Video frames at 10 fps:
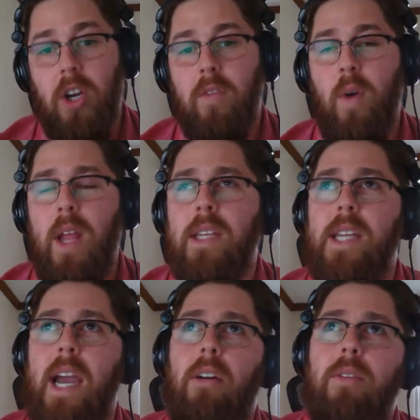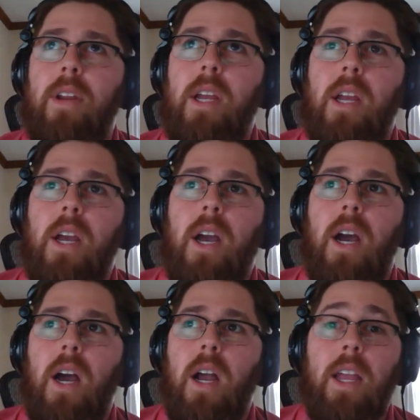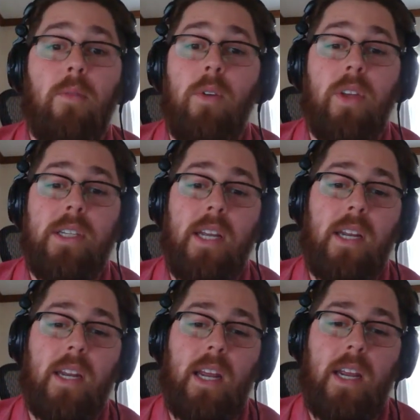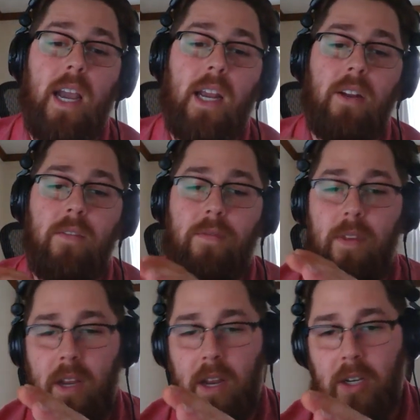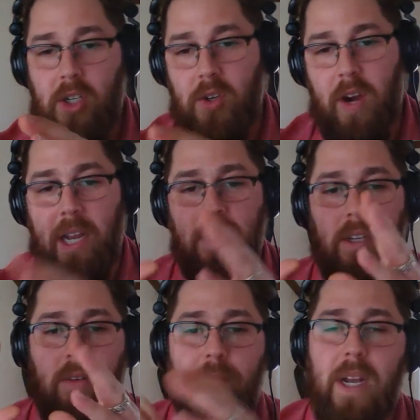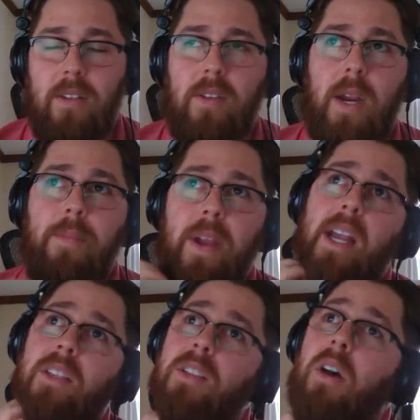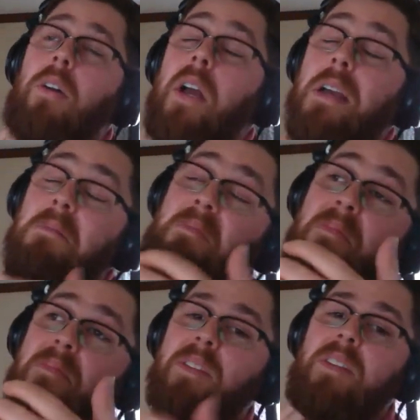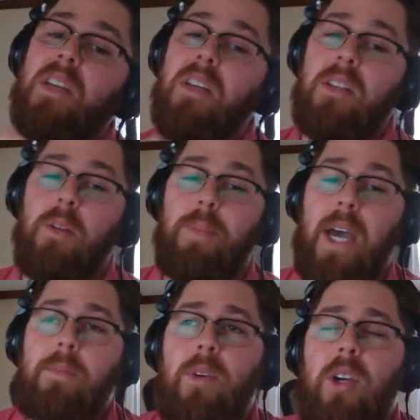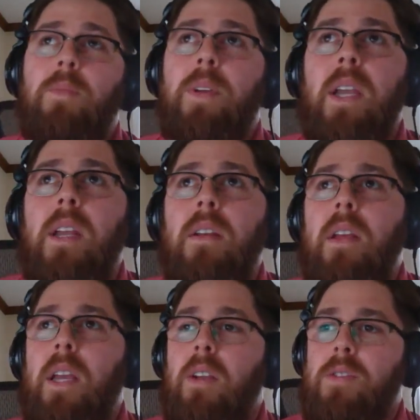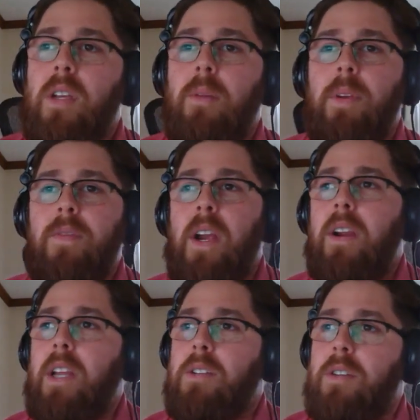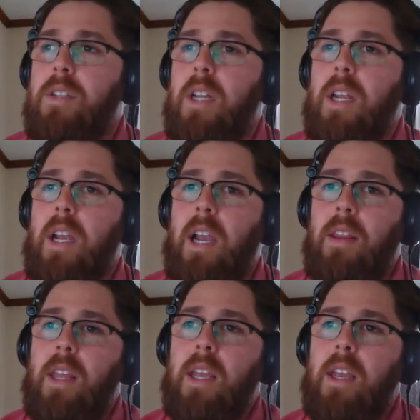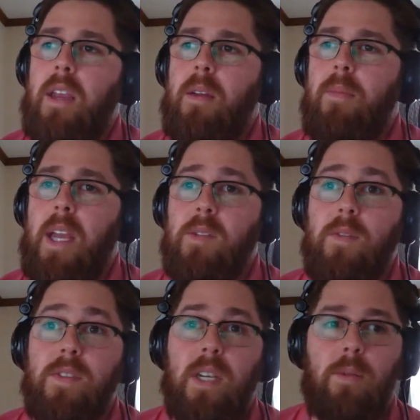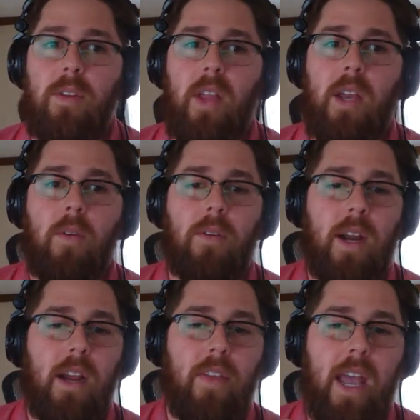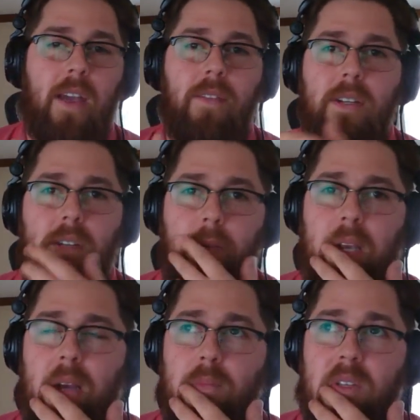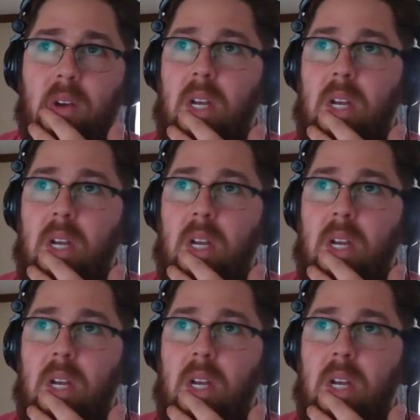have went down, it really didn't. It kind of it tried to and bounced right back. So the bottom could be in. It's going to be very interesting, I think, as we've seen with Litecoin right now. The halving's coming up, so